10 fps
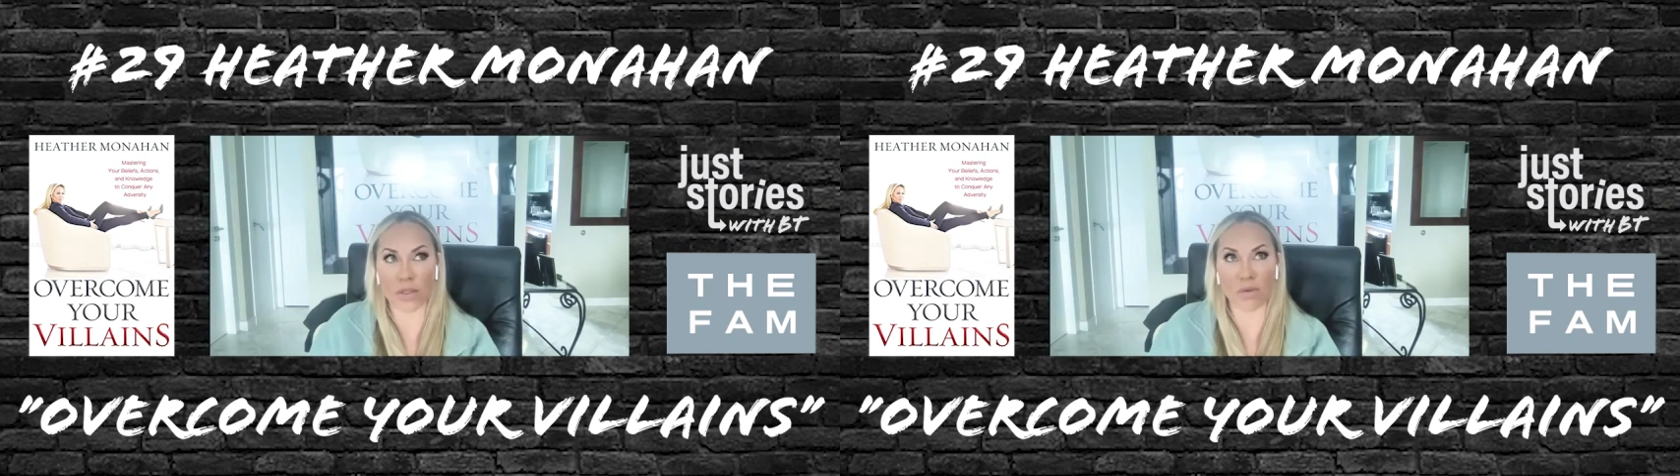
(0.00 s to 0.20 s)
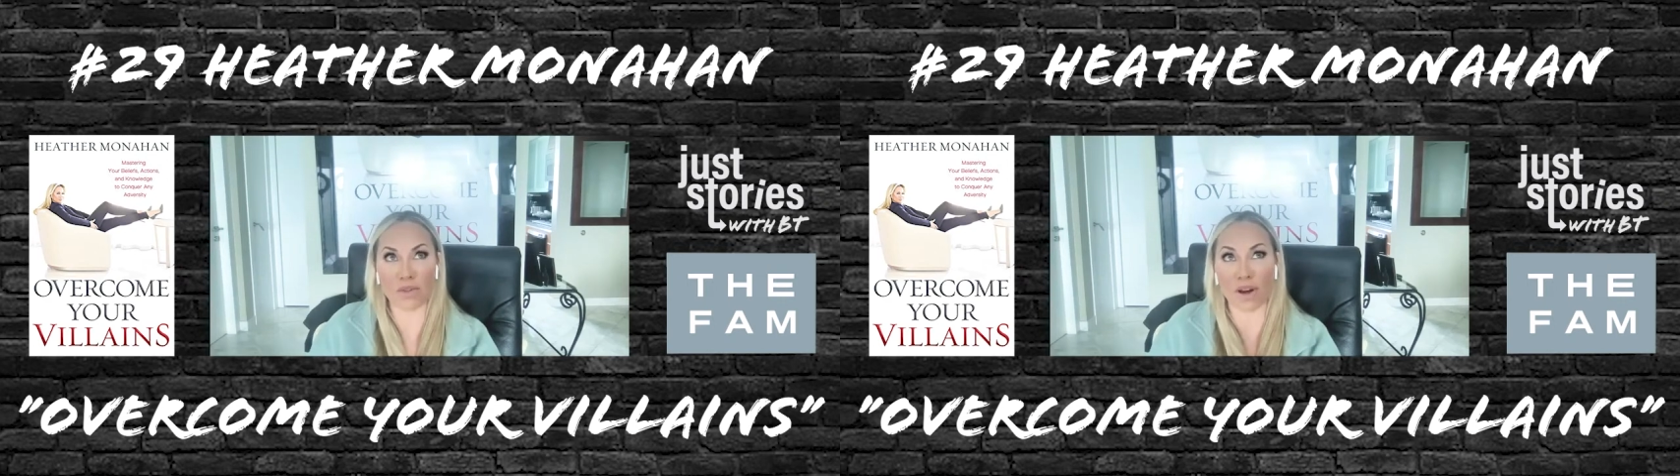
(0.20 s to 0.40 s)

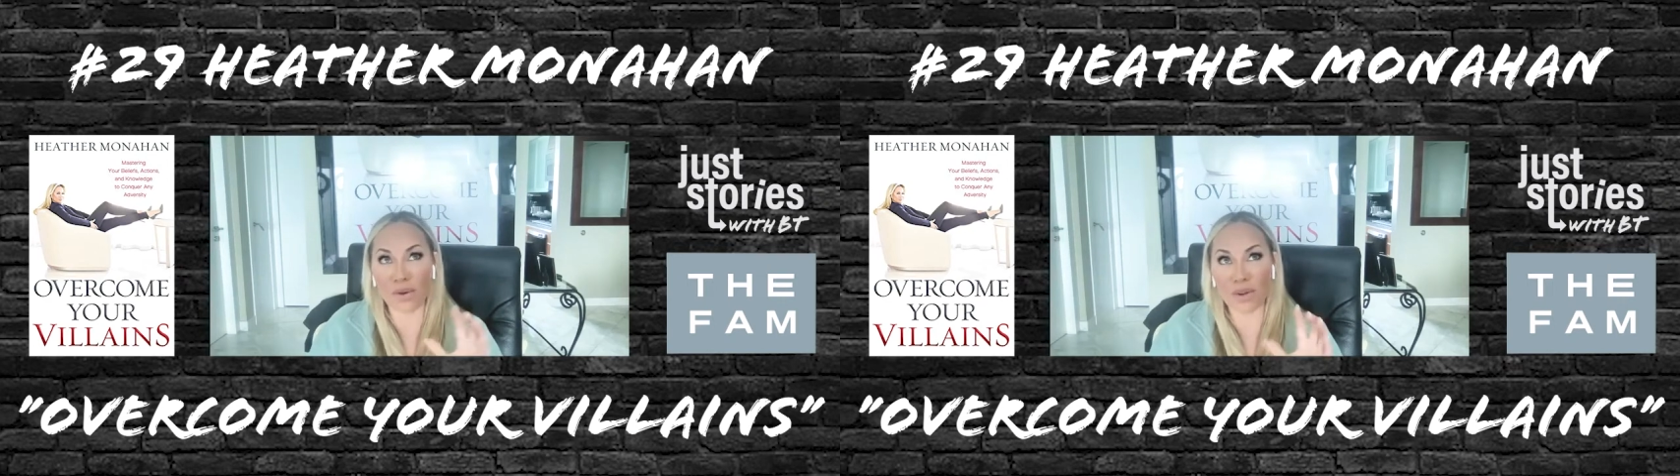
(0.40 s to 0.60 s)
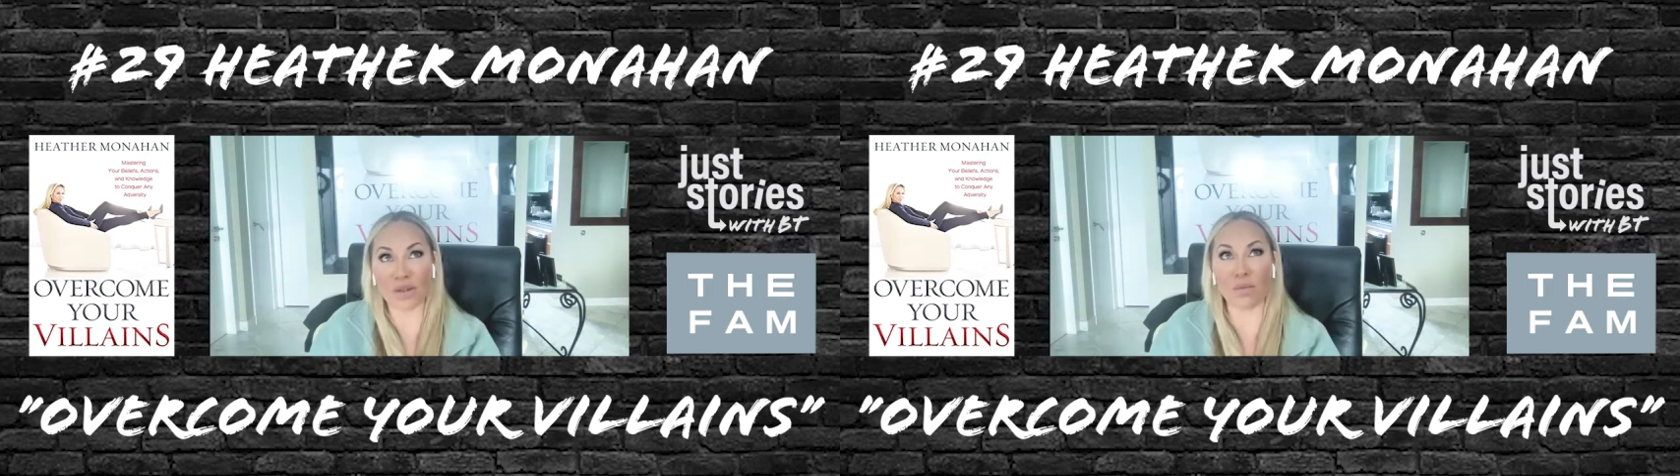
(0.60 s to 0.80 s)
I was
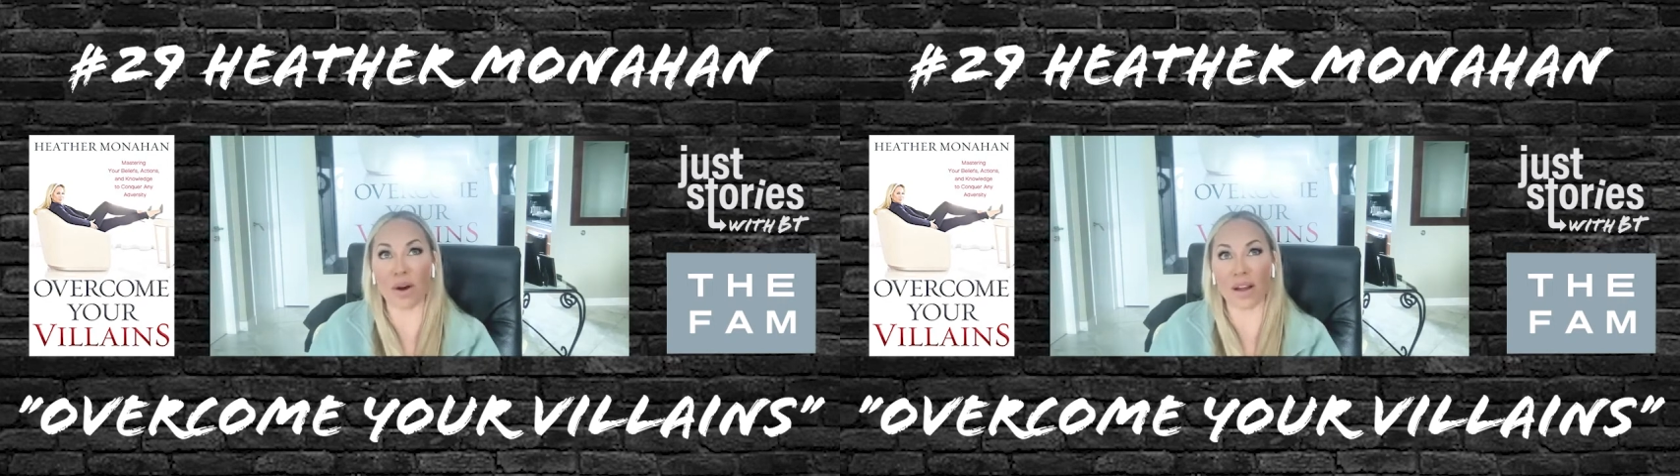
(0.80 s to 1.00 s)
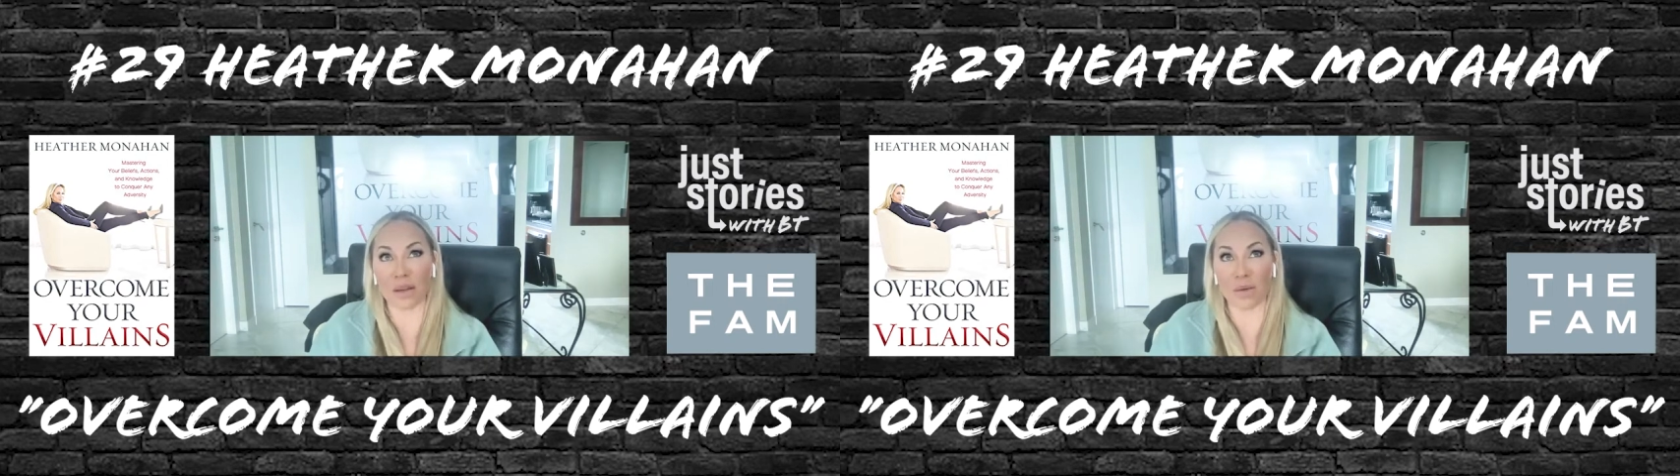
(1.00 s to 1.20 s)
always the
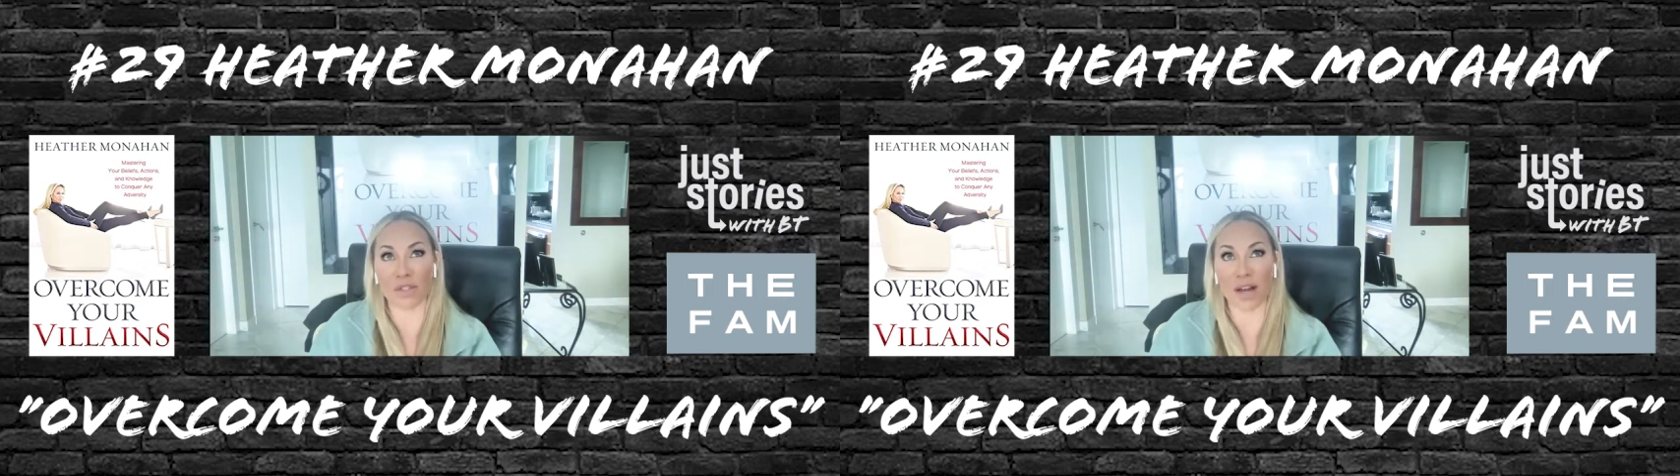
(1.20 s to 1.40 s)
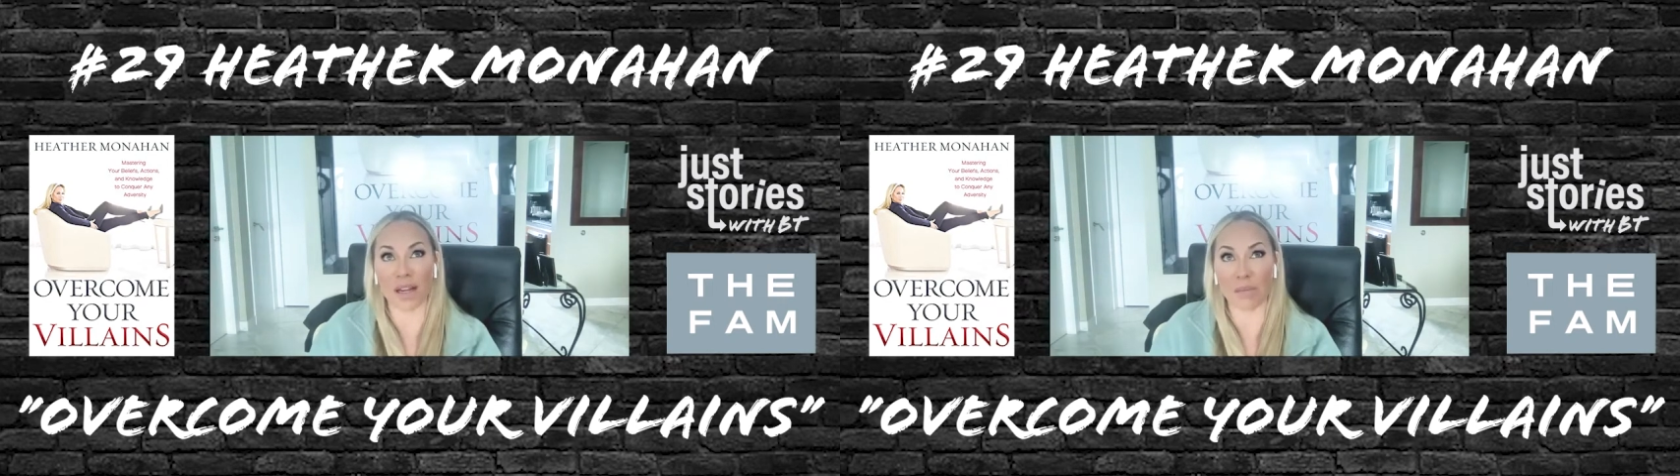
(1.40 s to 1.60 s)
one that was
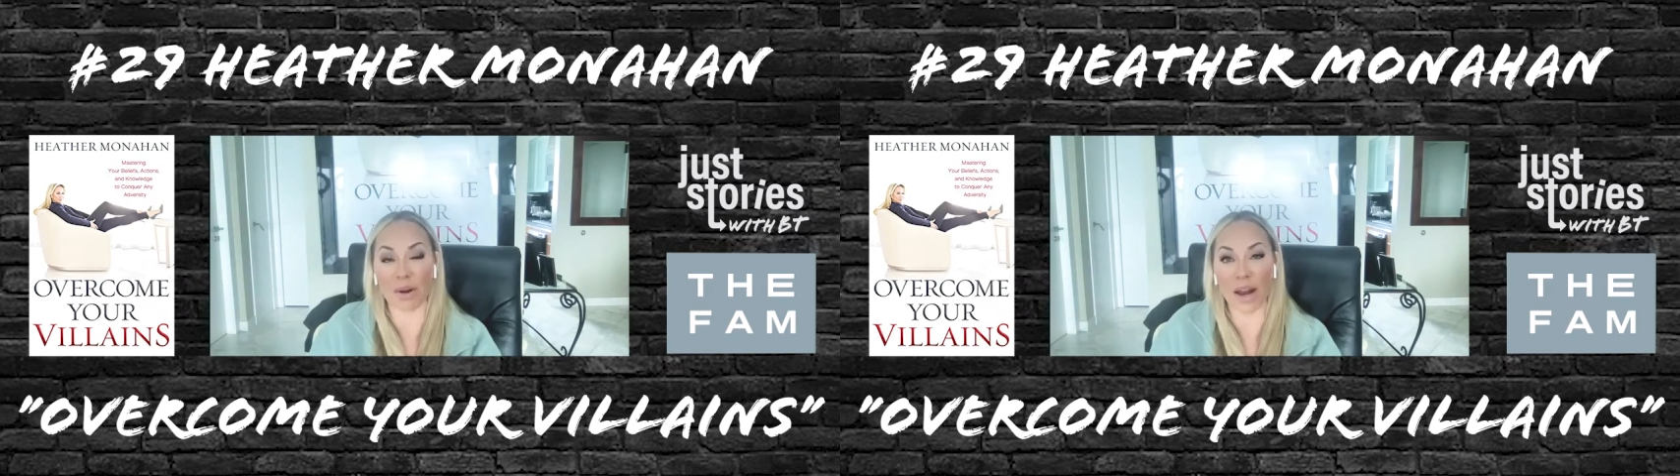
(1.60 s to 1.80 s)
talking about